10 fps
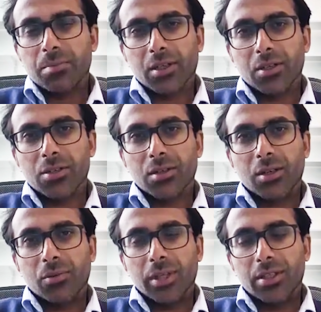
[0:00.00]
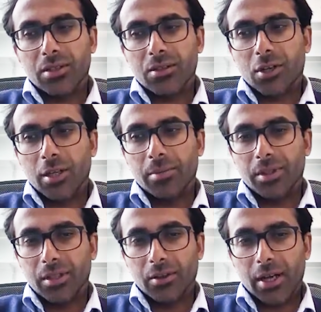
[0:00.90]
because you know we described
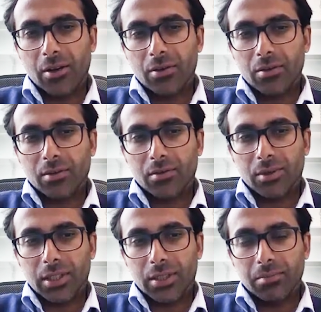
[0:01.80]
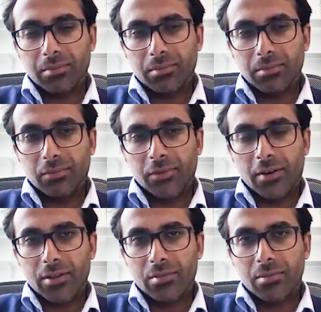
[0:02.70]
you know how um,
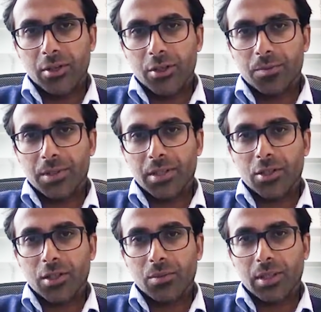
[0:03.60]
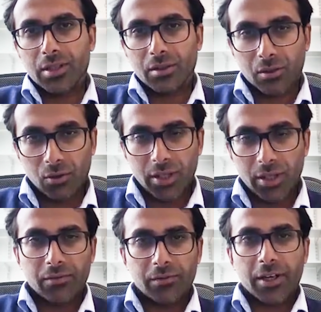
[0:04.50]
variants emerge potentially within
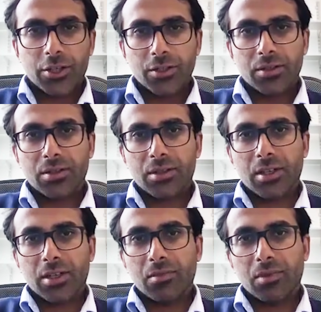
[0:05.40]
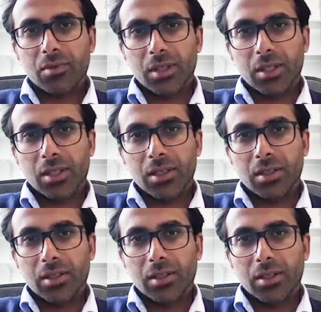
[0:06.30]
chronic infections, um, uh,
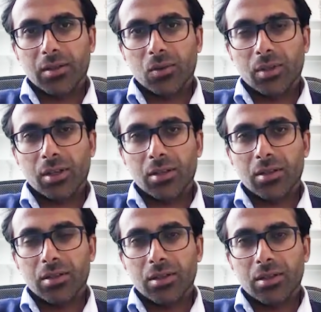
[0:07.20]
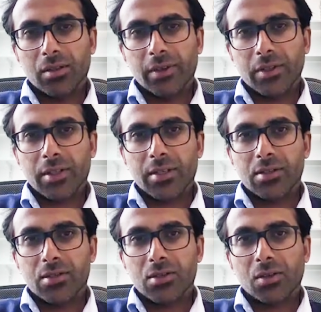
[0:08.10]
along with other
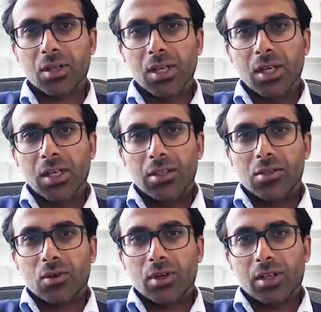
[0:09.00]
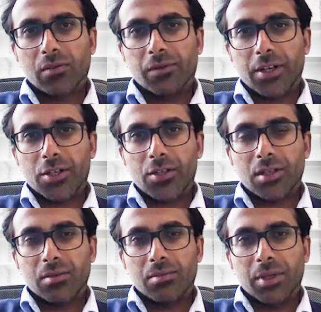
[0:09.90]
investigators. So these chronic infections
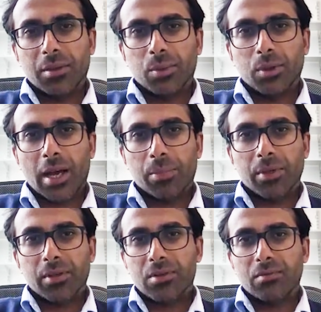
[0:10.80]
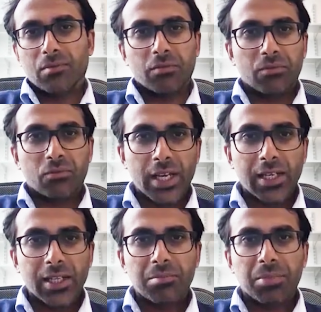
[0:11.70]
in people happen
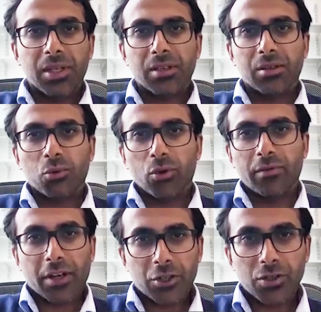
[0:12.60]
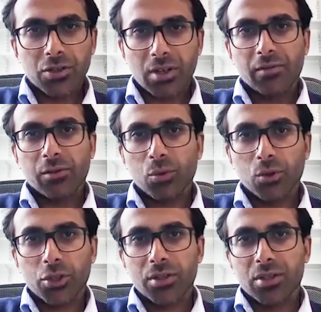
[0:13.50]
rarely, but the more infections you have, the more
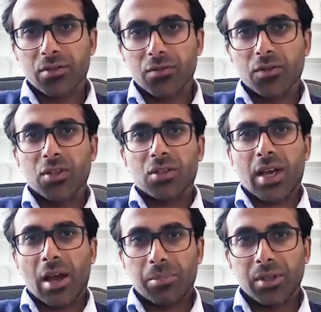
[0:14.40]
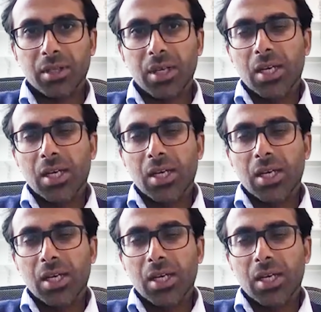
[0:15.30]
chance there is for this to happen.